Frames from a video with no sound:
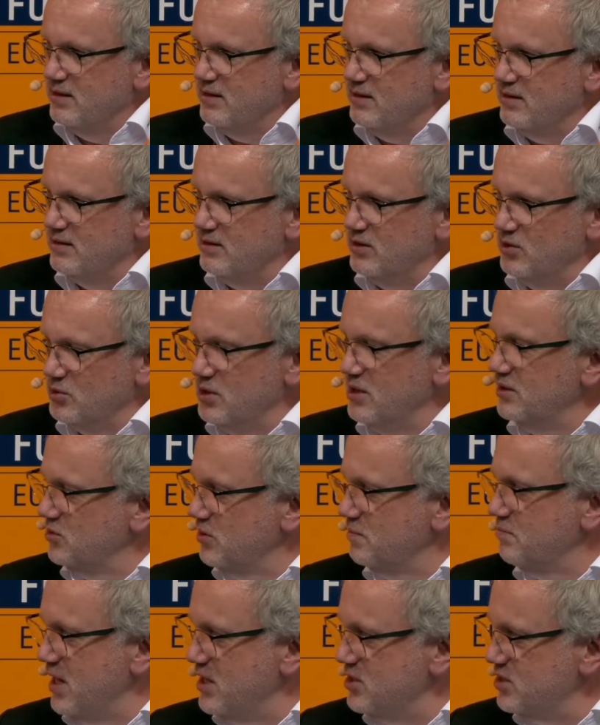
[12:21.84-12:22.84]
you need to
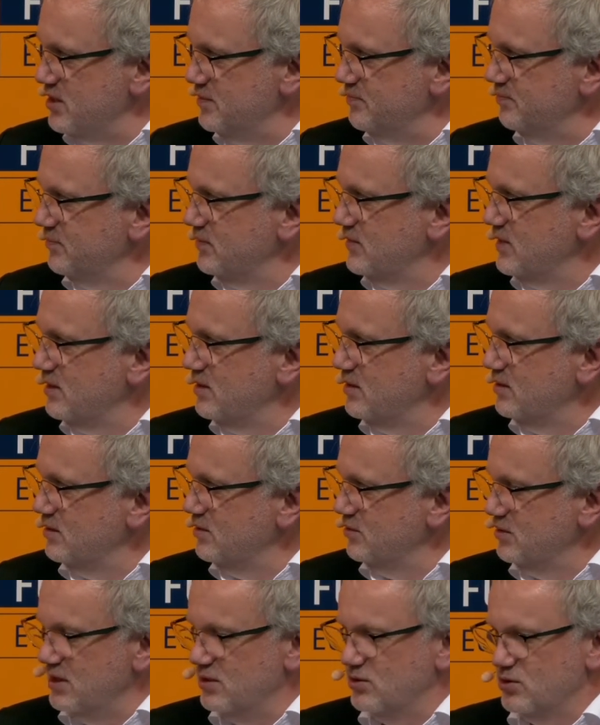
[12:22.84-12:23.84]
measure,
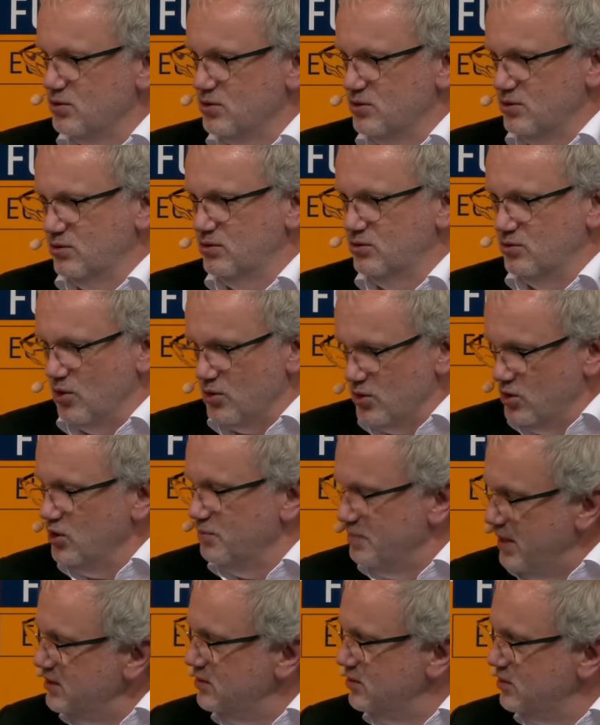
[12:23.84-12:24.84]
you need to
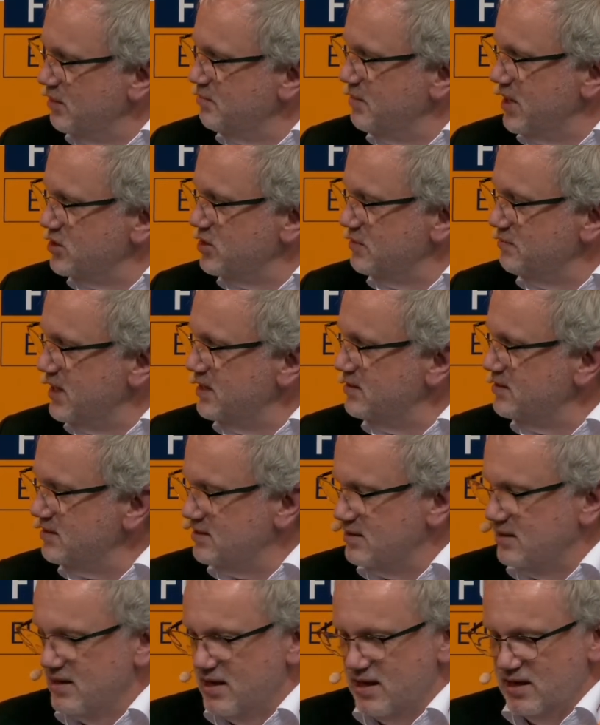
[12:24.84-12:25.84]
document your
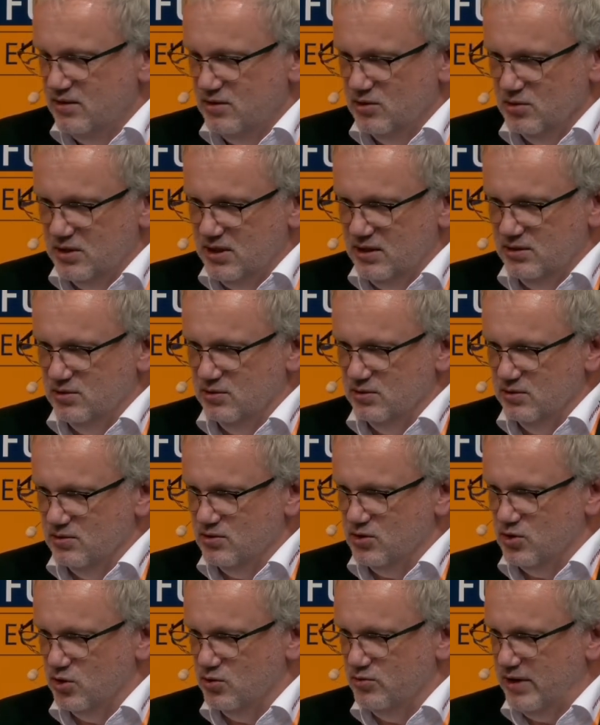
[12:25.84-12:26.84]
measurements, you need to
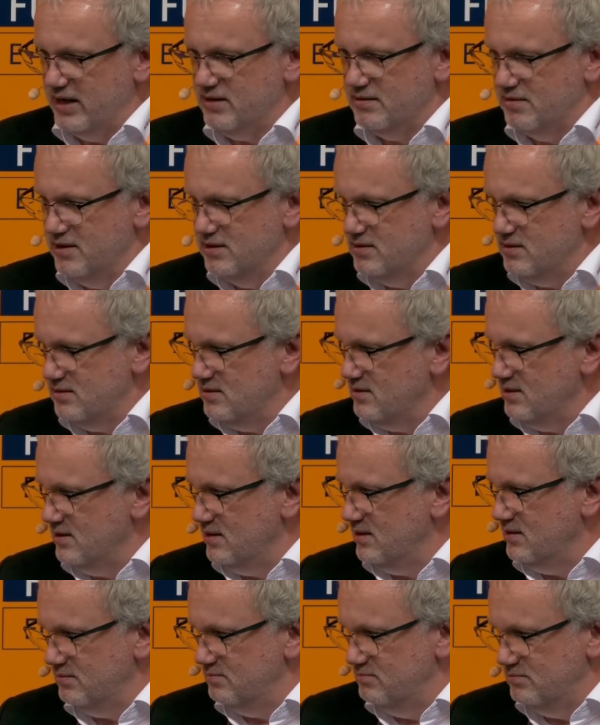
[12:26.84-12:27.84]
correct this
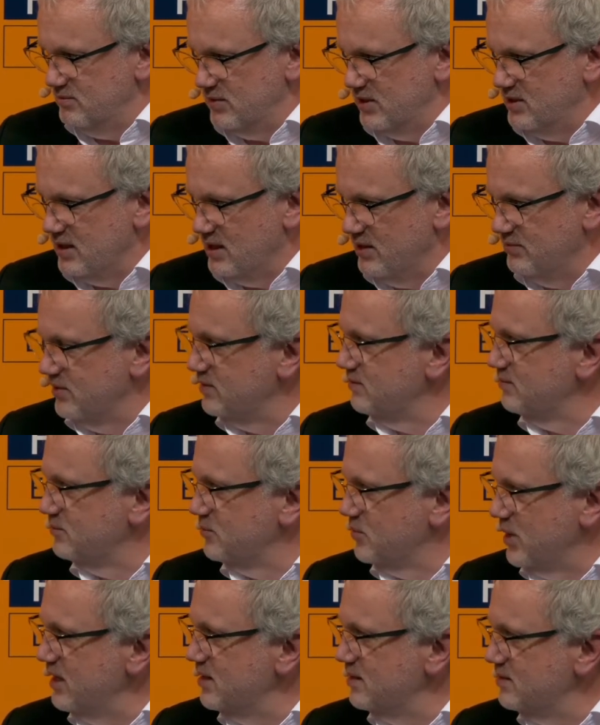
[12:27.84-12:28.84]
in a given
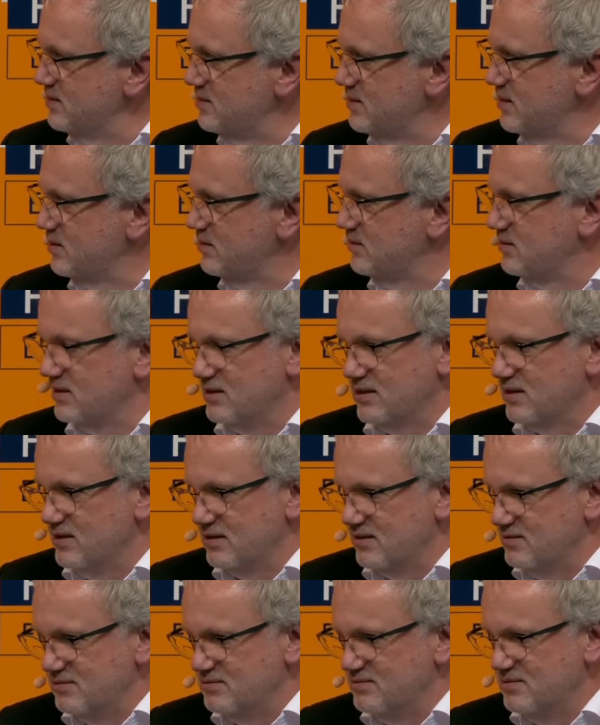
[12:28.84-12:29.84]
way,
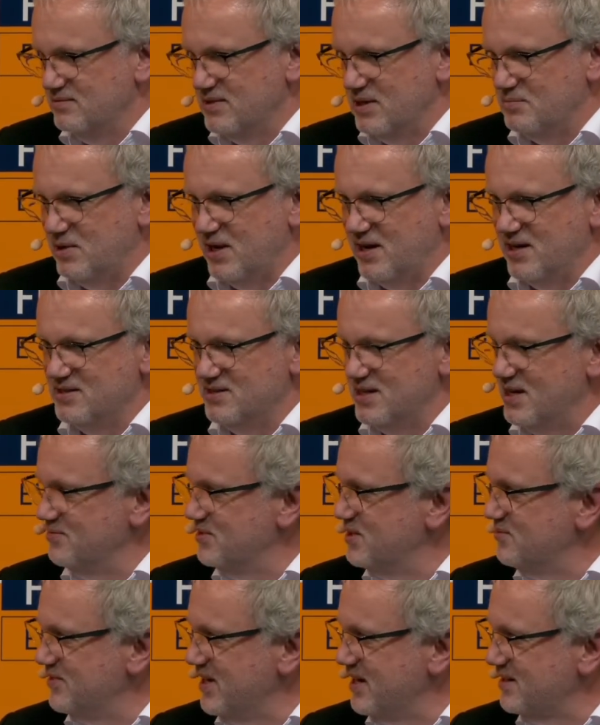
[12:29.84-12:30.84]
so apply a
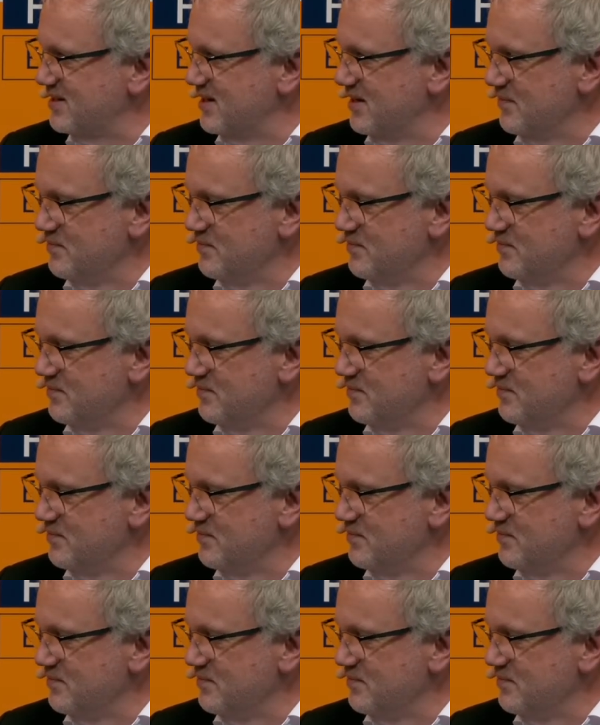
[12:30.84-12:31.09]
safety factor,